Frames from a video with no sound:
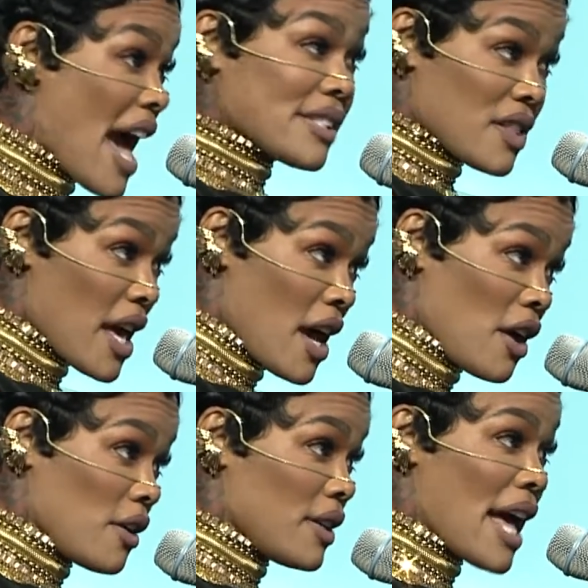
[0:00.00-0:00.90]
That's
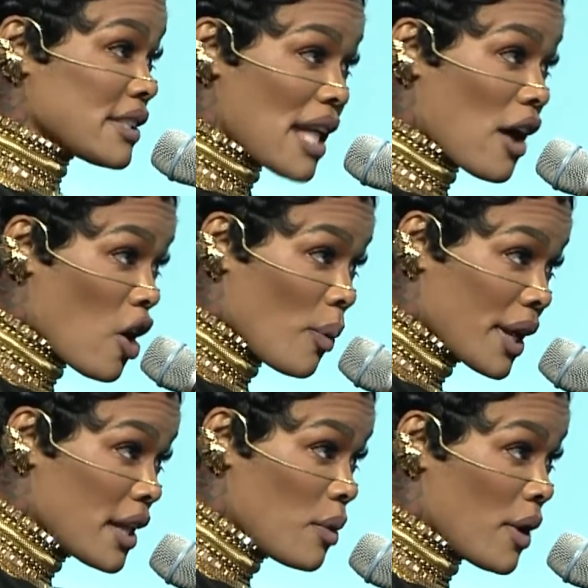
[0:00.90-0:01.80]
there. That's not
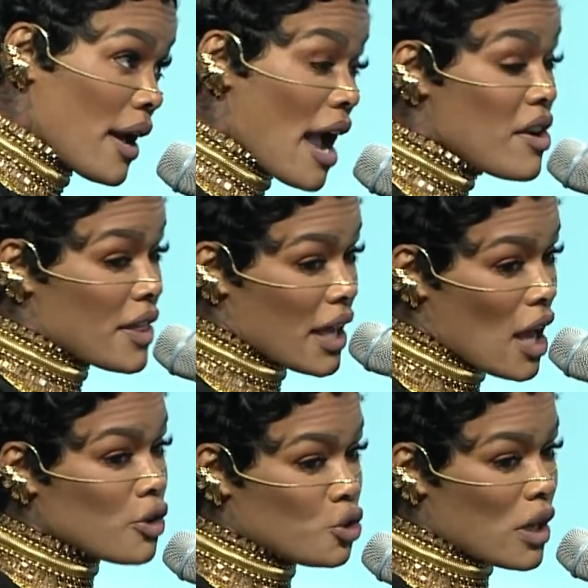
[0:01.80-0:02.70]
going anywhere. Everything
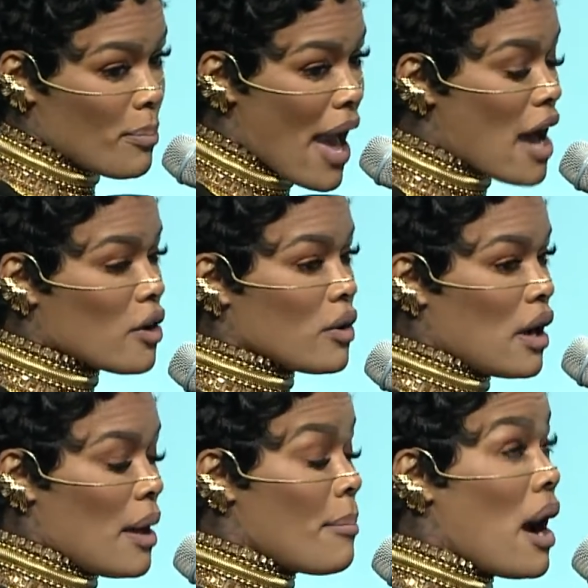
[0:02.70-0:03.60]
else you can battle.
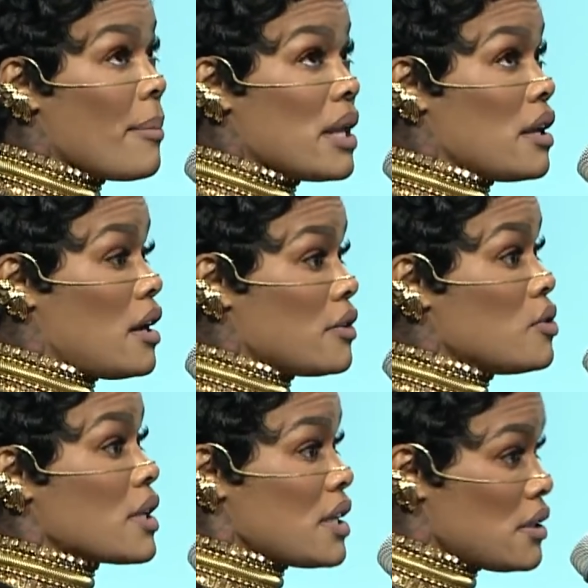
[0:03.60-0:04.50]

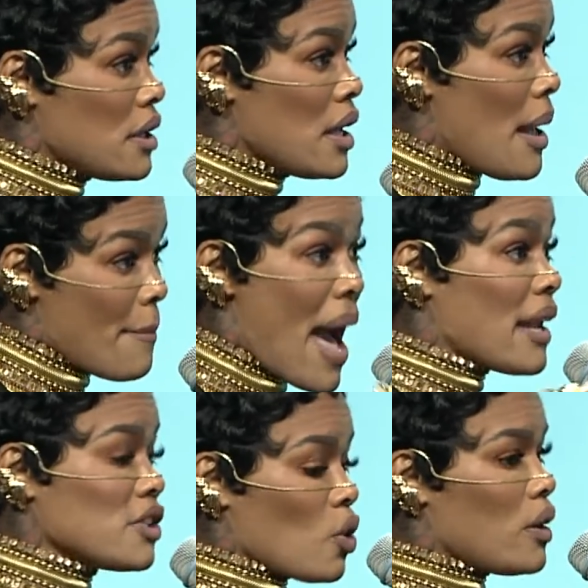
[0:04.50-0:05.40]
You can
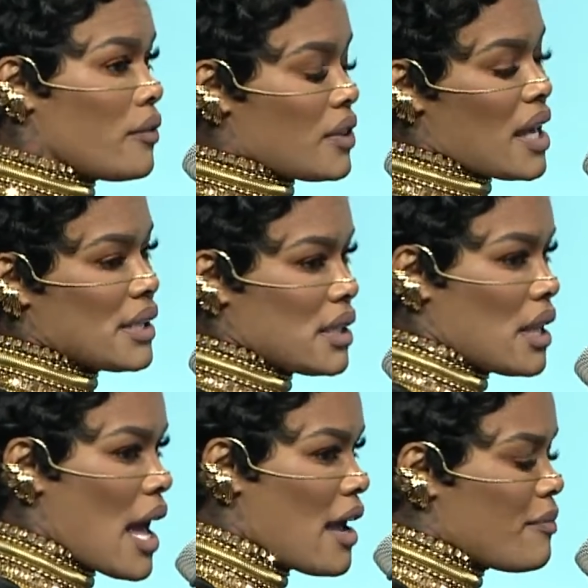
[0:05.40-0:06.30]
balance all other things in
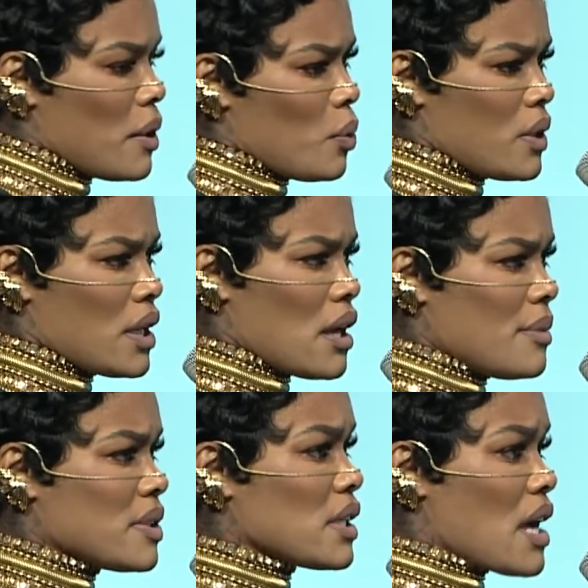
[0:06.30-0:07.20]
life. But when it
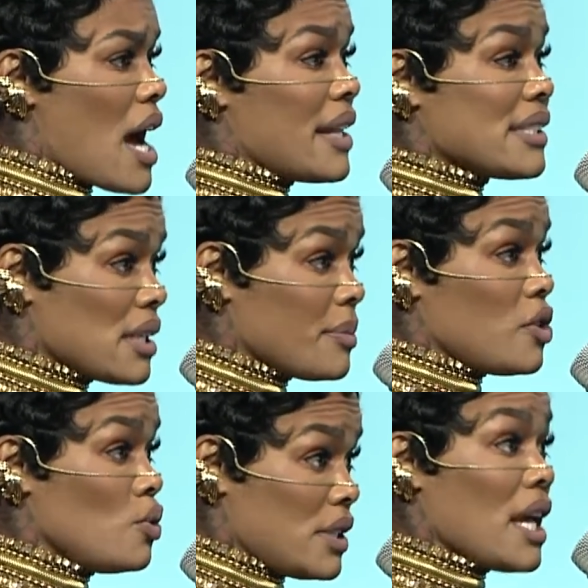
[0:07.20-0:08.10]
comes to God, that's something
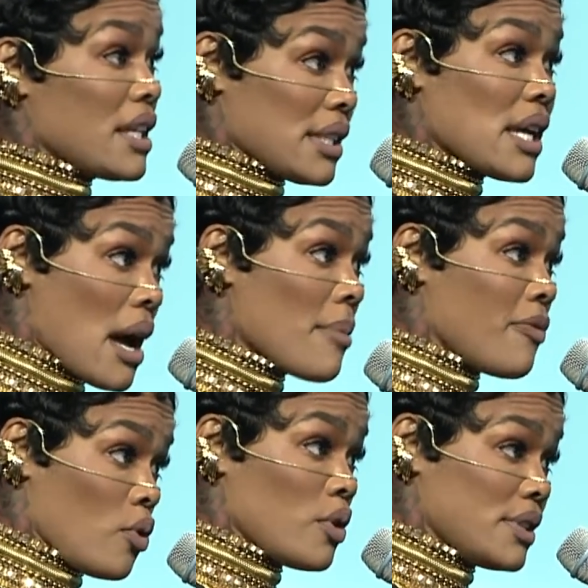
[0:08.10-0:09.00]
you take your time
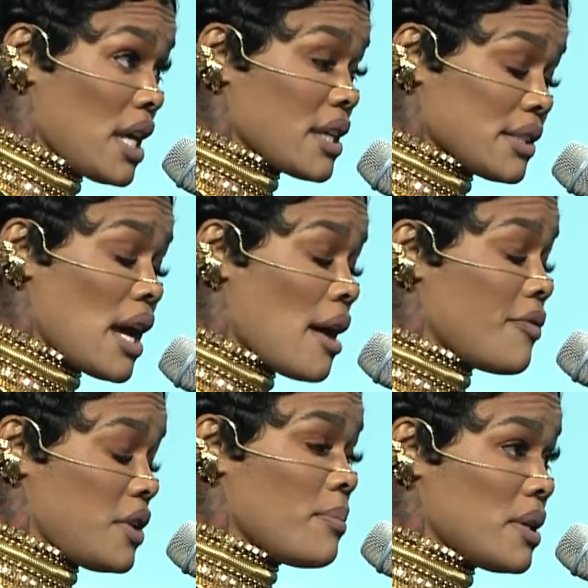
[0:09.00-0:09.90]
for. You take your time
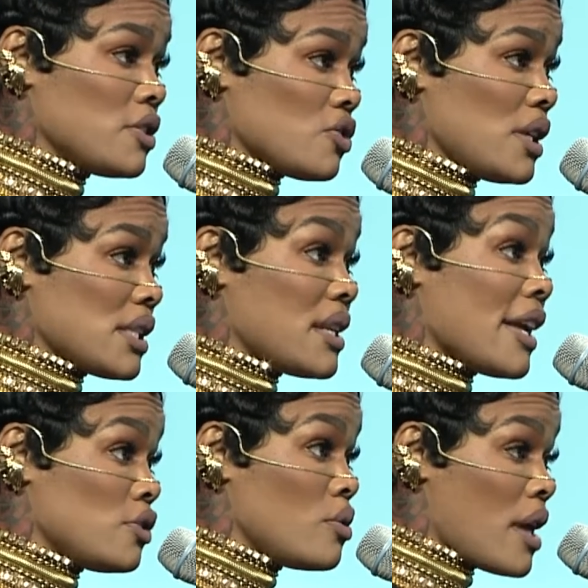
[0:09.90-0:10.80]
for your ministries, and
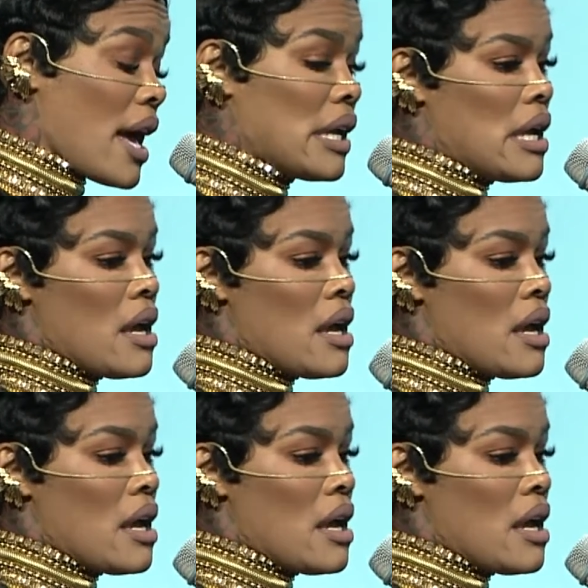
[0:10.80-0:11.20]
I do that.